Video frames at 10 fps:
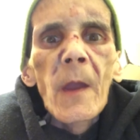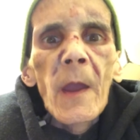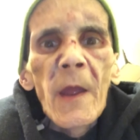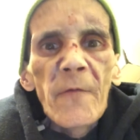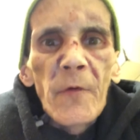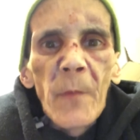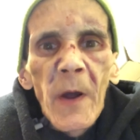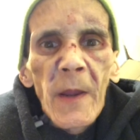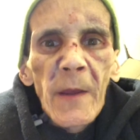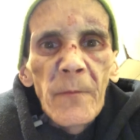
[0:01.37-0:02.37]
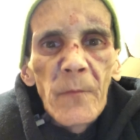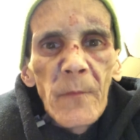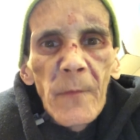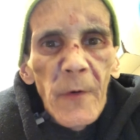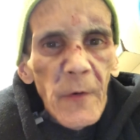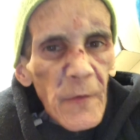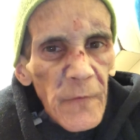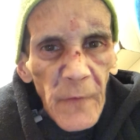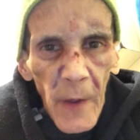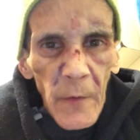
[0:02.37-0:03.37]
Hey everybody, good
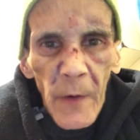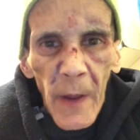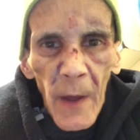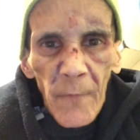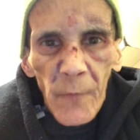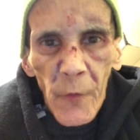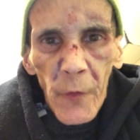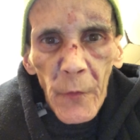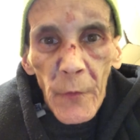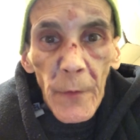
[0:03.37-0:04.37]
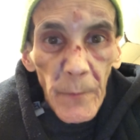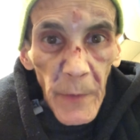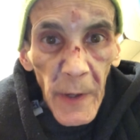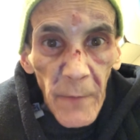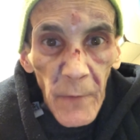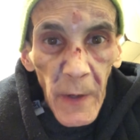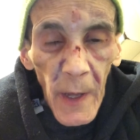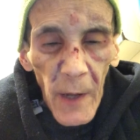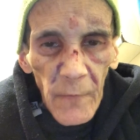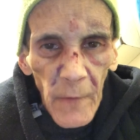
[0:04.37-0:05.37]
Saturday afternoon or evening
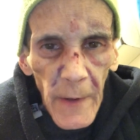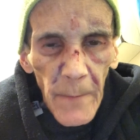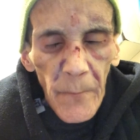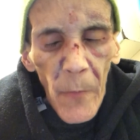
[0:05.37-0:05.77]
actually.